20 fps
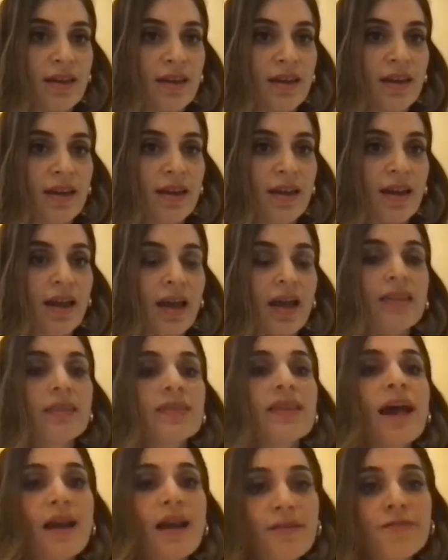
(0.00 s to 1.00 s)

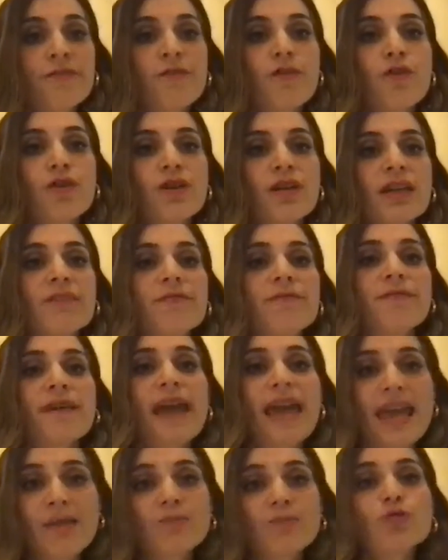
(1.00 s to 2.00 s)
Therefore, if we
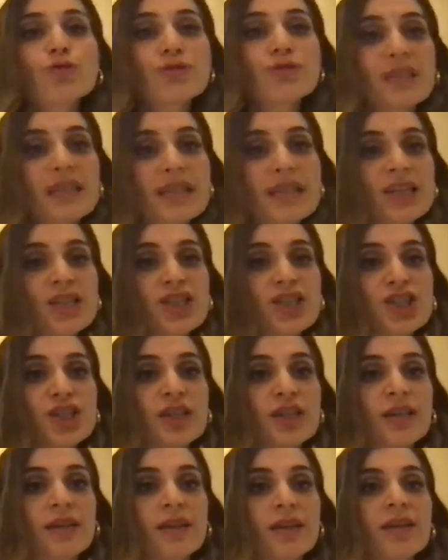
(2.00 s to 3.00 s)
aim to
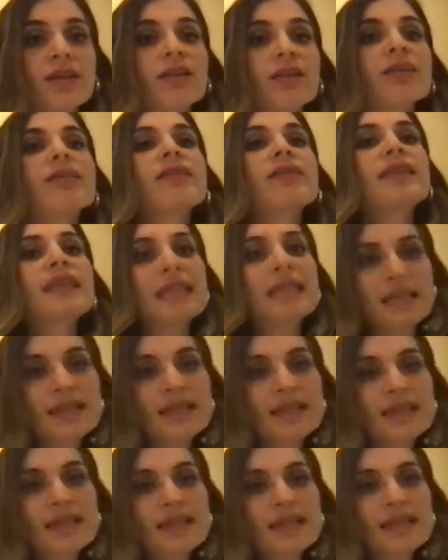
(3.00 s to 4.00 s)
teach
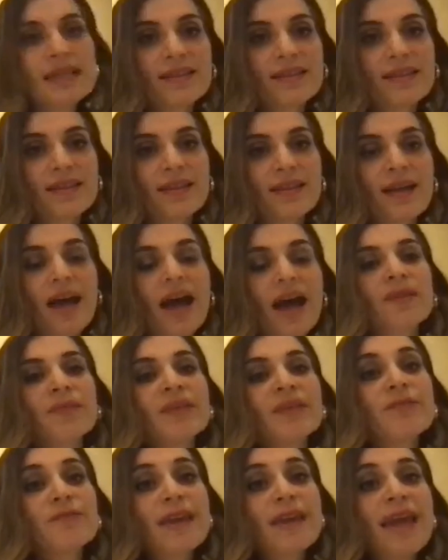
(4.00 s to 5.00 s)
these, I mean,
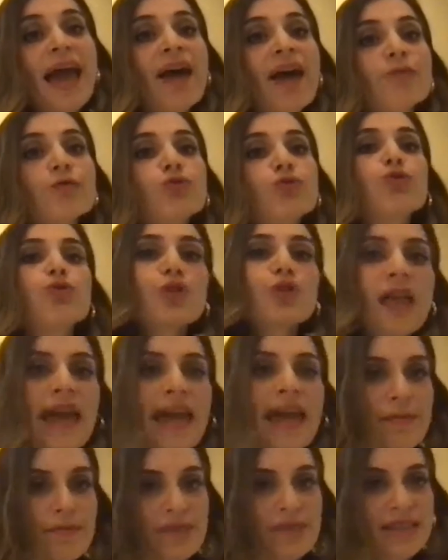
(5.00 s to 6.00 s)
if we have dual
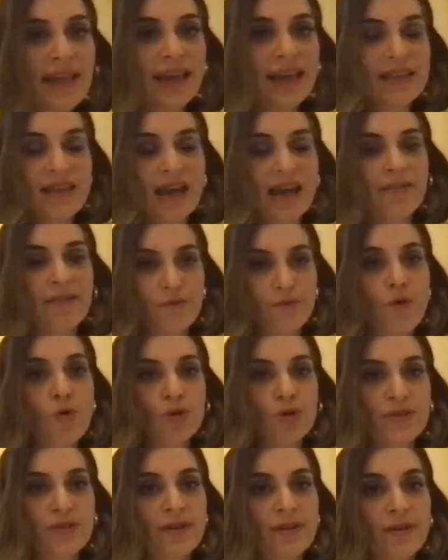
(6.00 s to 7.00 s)
aims, as I've
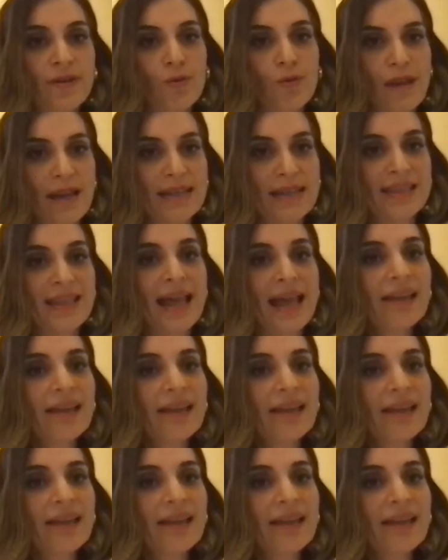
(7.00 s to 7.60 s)
also always said,